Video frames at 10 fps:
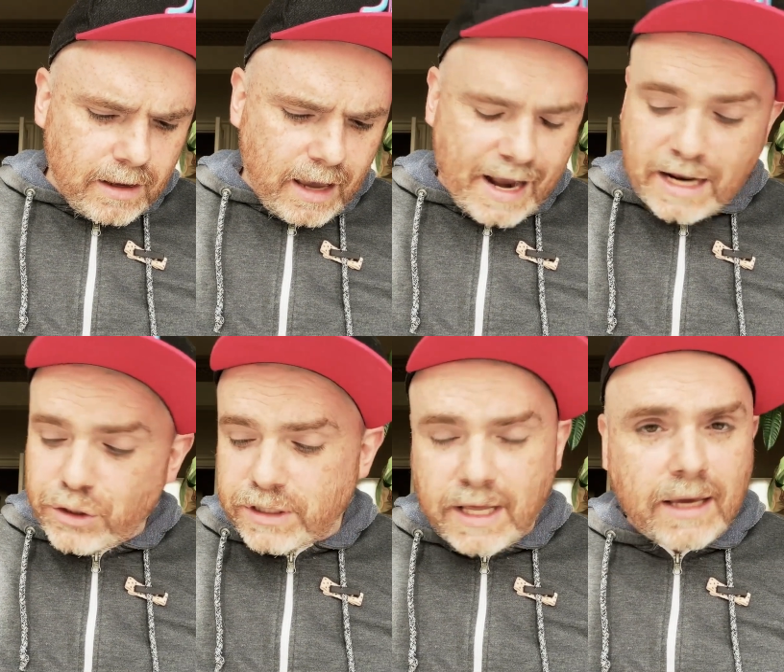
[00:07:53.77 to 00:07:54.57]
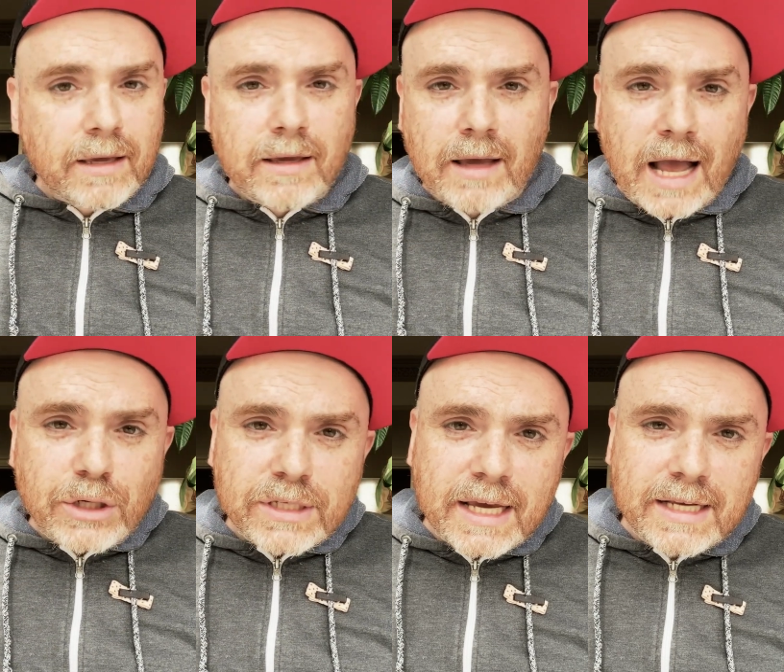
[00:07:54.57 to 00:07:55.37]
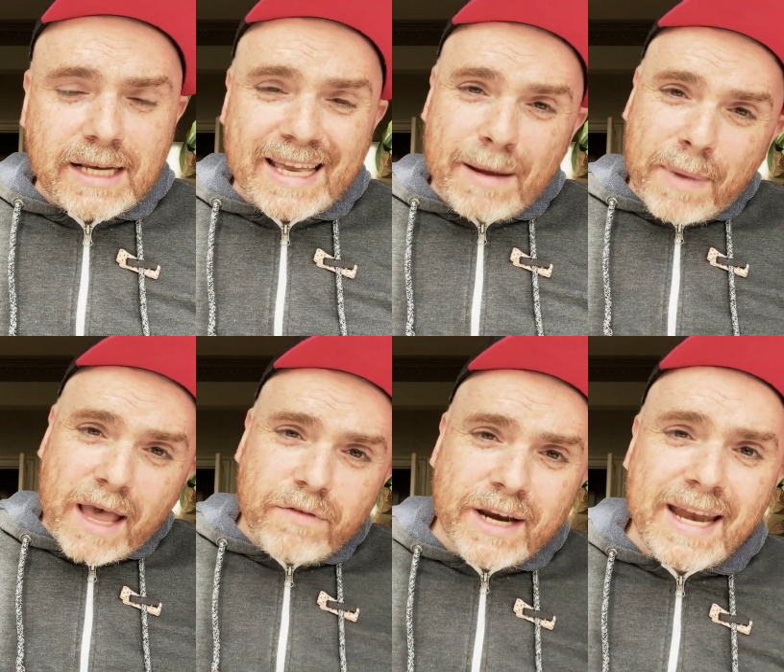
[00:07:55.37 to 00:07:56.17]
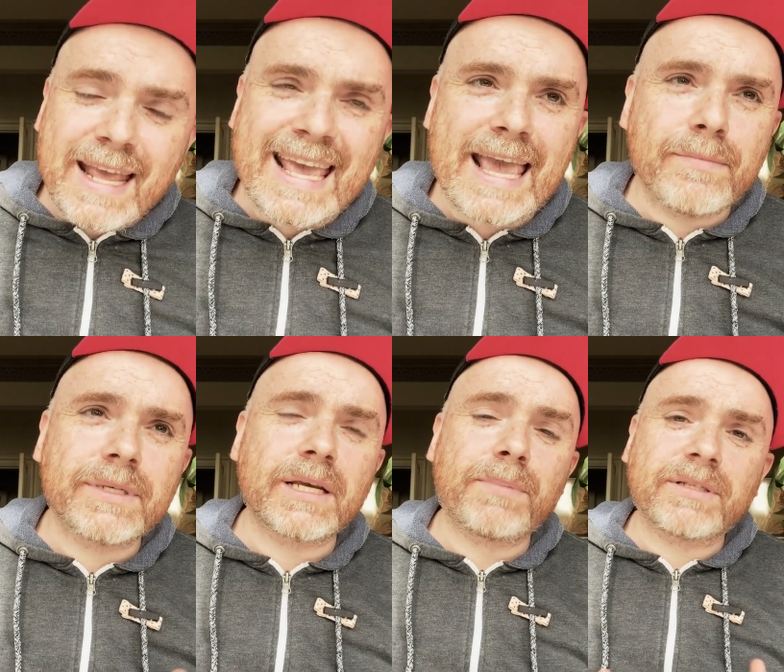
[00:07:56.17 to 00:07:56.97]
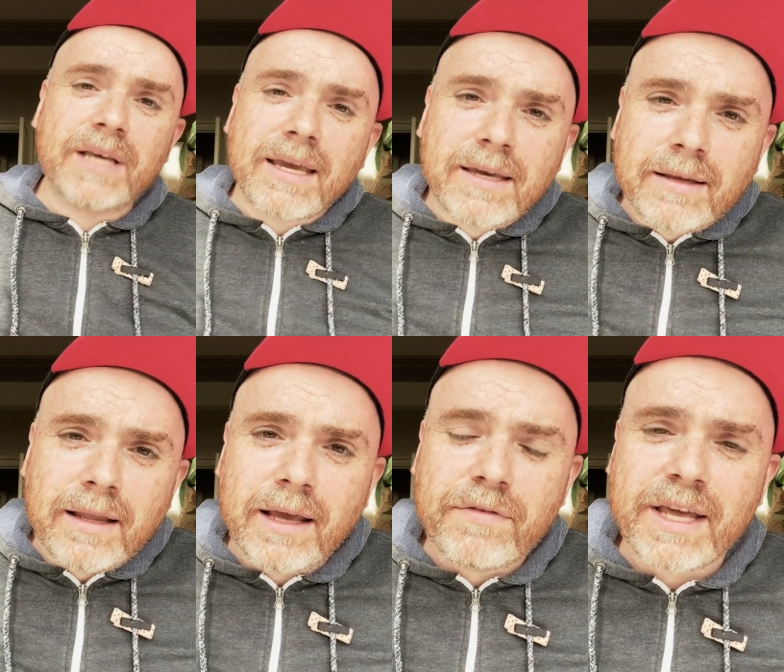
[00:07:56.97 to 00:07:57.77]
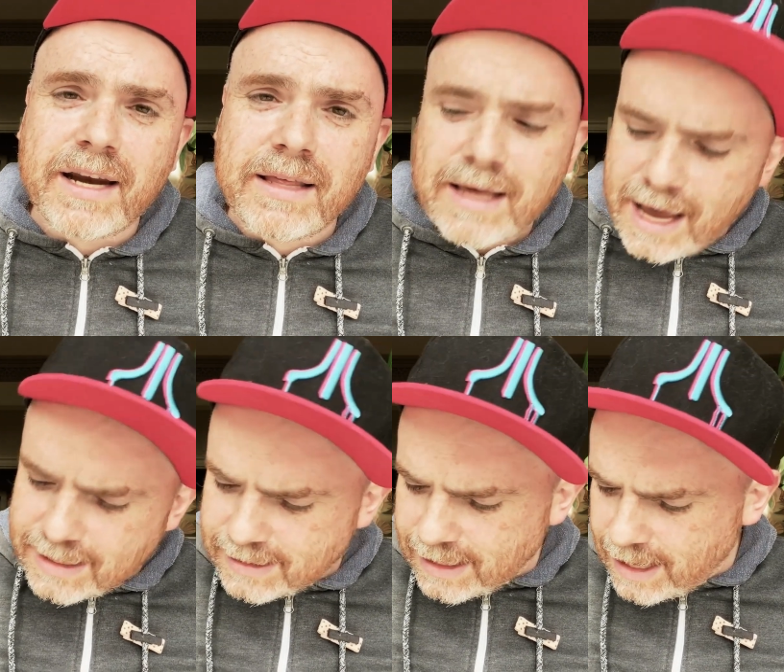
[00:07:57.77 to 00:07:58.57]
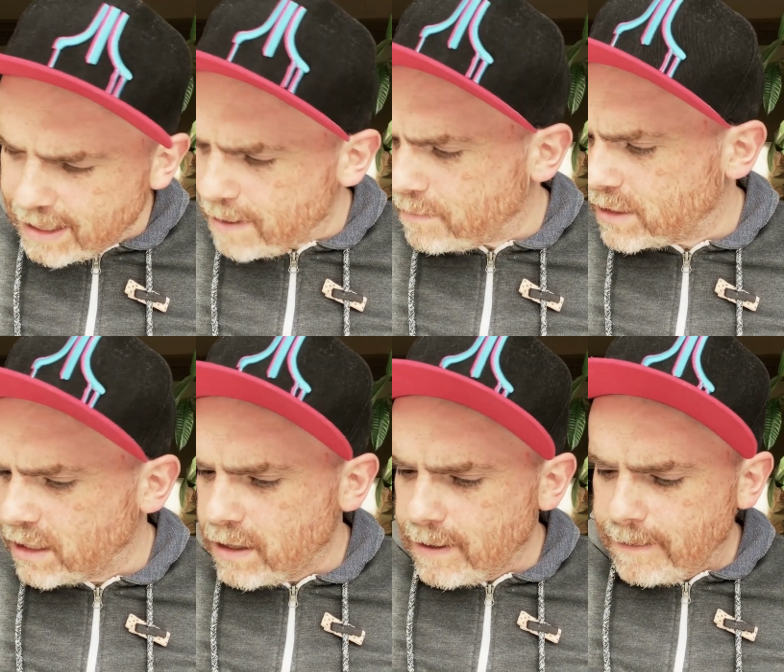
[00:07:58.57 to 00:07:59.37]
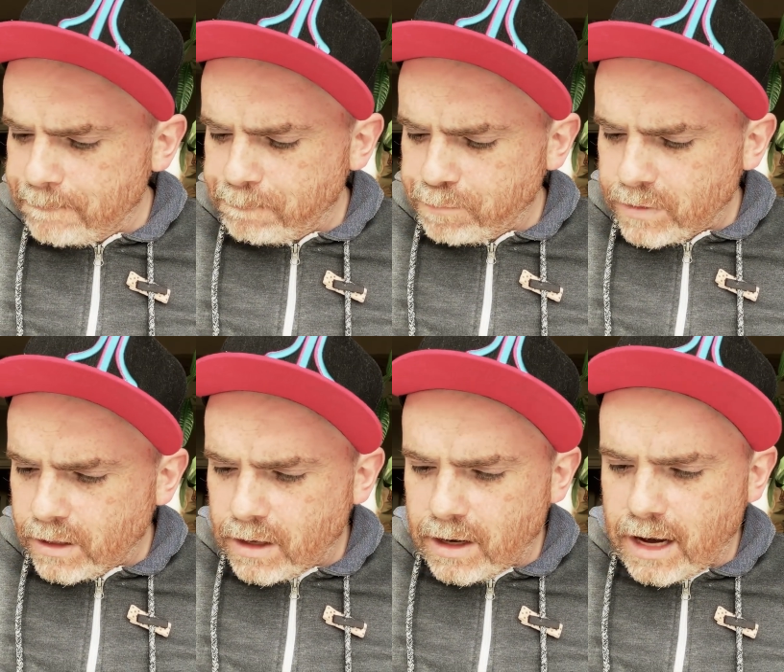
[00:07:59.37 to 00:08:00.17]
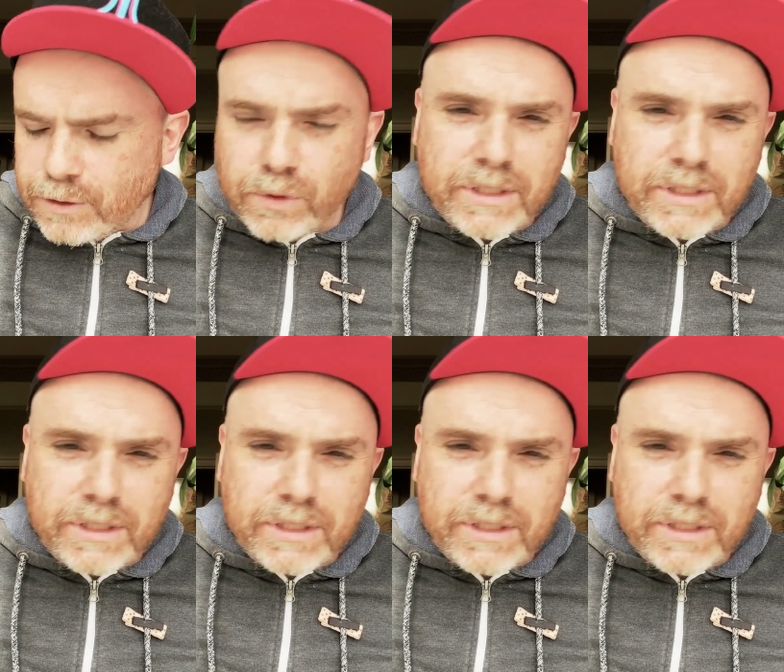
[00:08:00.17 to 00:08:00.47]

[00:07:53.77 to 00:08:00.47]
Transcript: I just think it's a great buy. If you're into games, and particularly if you're into the history of games, I don't